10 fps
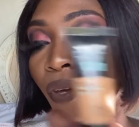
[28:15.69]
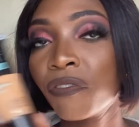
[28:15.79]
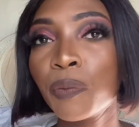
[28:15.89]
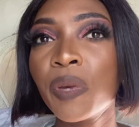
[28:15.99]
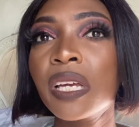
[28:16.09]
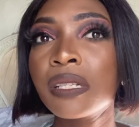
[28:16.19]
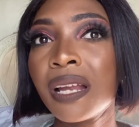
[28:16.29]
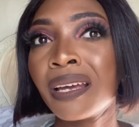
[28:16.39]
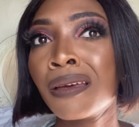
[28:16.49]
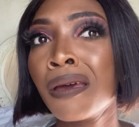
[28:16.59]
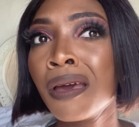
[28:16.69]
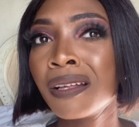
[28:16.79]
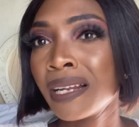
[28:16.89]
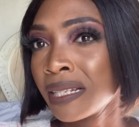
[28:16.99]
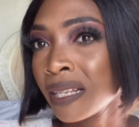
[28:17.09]
Fit Me is like
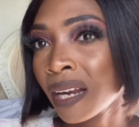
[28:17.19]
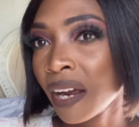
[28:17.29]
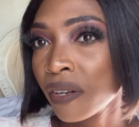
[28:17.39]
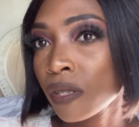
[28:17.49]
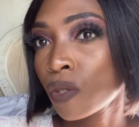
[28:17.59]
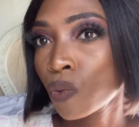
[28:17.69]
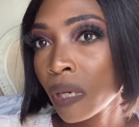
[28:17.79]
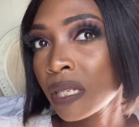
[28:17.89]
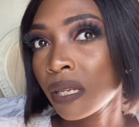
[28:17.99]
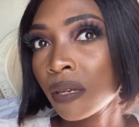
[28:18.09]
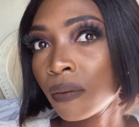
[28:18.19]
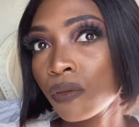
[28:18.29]
less than 120,